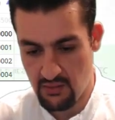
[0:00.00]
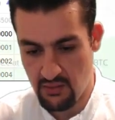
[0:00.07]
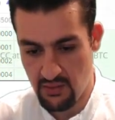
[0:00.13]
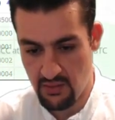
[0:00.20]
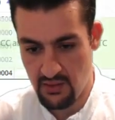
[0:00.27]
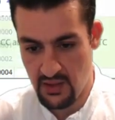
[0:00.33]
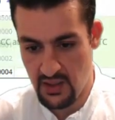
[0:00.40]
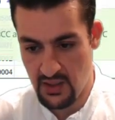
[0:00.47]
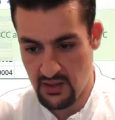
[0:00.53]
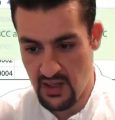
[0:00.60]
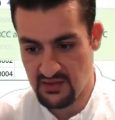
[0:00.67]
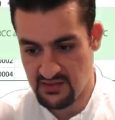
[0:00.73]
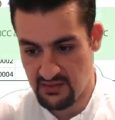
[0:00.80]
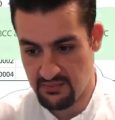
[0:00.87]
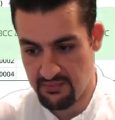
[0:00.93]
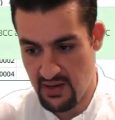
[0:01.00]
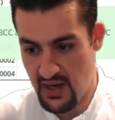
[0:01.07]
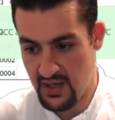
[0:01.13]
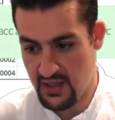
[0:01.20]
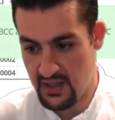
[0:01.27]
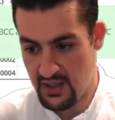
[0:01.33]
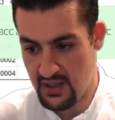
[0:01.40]
sell order and actually
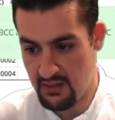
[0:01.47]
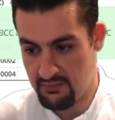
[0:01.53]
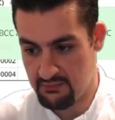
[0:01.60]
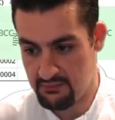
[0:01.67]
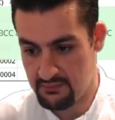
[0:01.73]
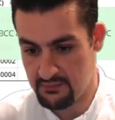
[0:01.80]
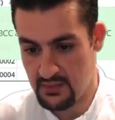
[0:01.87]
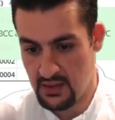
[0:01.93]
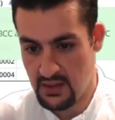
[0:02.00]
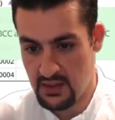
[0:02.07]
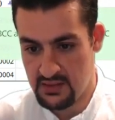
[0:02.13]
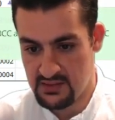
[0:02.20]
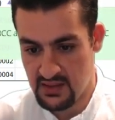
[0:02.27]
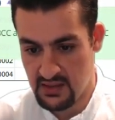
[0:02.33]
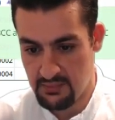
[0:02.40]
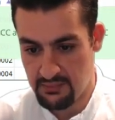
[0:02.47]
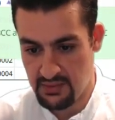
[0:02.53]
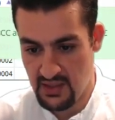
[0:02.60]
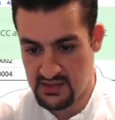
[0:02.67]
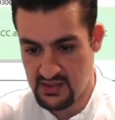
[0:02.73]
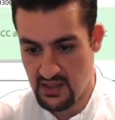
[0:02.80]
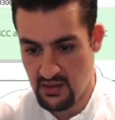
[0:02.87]
buy it. And it's gonna
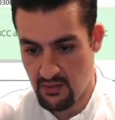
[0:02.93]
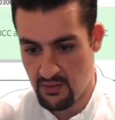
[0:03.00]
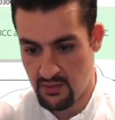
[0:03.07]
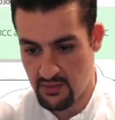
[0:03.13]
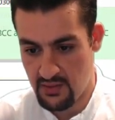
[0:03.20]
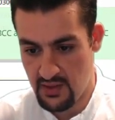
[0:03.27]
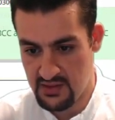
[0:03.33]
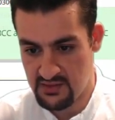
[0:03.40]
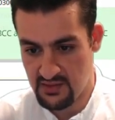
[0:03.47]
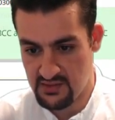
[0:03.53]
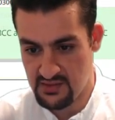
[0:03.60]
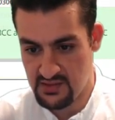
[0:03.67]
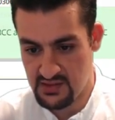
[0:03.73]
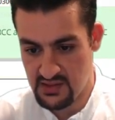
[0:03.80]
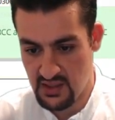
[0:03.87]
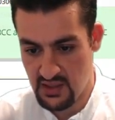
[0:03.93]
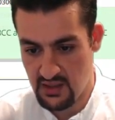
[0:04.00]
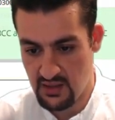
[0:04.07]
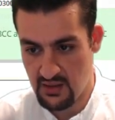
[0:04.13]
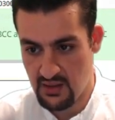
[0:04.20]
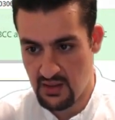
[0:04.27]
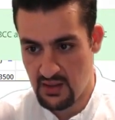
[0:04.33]
place that order. As you can
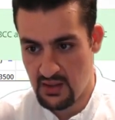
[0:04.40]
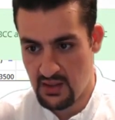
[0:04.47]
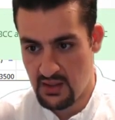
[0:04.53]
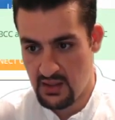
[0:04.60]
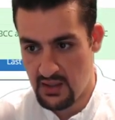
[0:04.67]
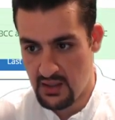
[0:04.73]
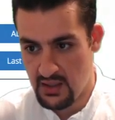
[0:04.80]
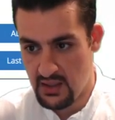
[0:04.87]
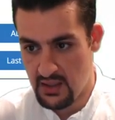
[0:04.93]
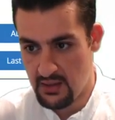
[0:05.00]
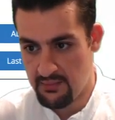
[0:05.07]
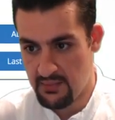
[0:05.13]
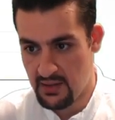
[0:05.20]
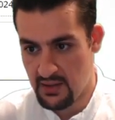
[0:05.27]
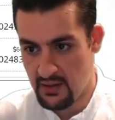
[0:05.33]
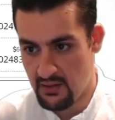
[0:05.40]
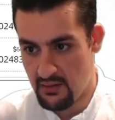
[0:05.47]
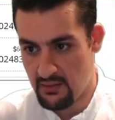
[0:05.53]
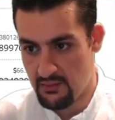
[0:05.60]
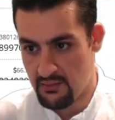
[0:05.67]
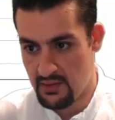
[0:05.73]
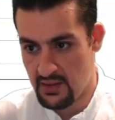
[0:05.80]
see, it
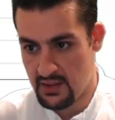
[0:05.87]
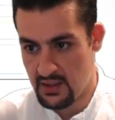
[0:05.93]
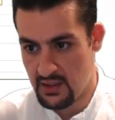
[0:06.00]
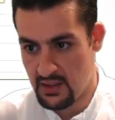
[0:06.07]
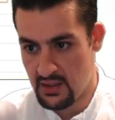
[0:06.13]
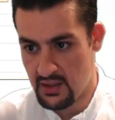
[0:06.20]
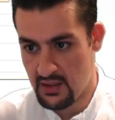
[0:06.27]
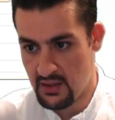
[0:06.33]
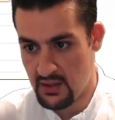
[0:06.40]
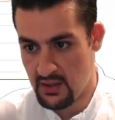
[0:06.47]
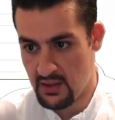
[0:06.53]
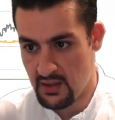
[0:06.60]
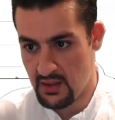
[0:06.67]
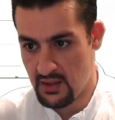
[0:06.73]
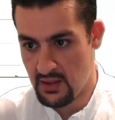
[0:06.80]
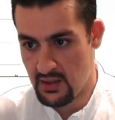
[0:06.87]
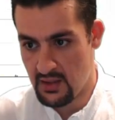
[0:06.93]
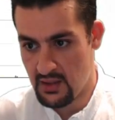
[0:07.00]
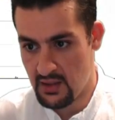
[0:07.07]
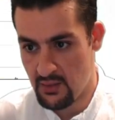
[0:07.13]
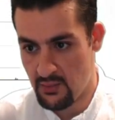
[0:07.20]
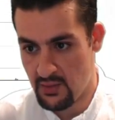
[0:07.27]

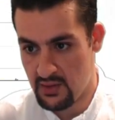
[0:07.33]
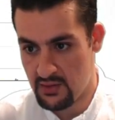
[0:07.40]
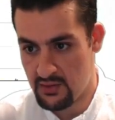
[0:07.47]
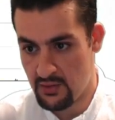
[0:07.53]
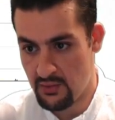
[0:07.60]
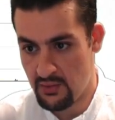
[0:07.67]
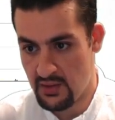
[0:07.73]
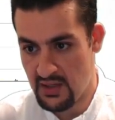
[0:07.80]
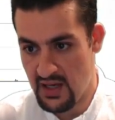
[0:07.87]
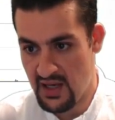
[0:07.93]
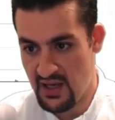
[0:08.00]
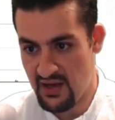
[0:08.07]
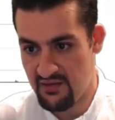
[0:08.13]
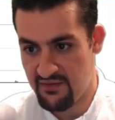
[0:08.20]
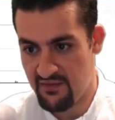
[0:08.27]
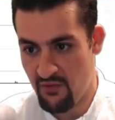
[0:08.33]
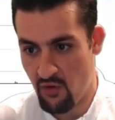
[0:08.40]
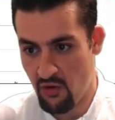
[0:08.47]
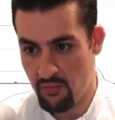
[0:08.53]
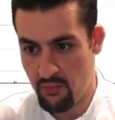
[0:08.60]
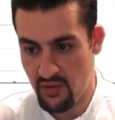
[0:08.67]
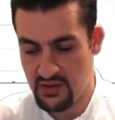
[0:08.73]
already went through, and I have
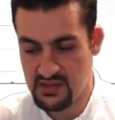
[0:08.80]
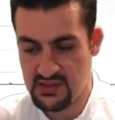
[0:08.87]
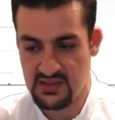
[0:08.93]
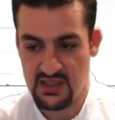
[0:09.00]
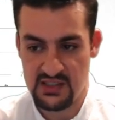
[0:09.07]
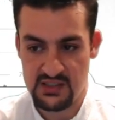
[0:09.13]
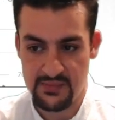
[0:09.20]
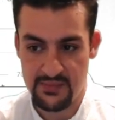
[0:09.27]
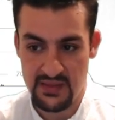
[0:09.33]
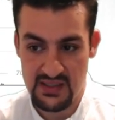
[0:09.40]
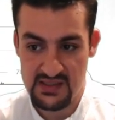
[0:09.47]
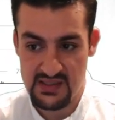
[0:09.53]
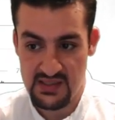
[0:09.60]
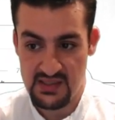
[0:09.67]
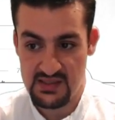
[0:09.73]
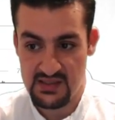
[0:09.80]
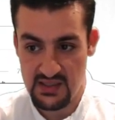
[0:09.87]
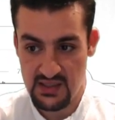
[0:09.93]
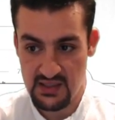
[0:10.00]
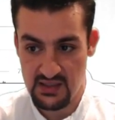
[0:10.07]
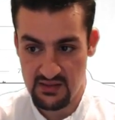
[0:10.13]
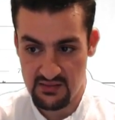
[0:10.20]
4.6
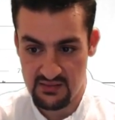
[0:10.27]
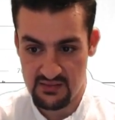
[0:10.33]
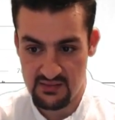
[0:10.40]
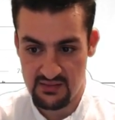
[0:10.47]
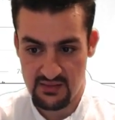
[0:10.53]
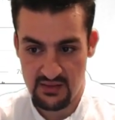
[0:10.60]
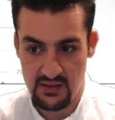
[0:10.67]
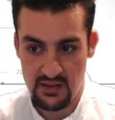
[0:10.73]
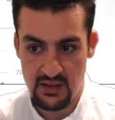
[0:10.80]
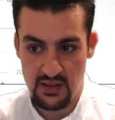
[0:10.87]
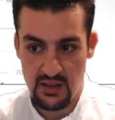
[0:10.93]
BCCs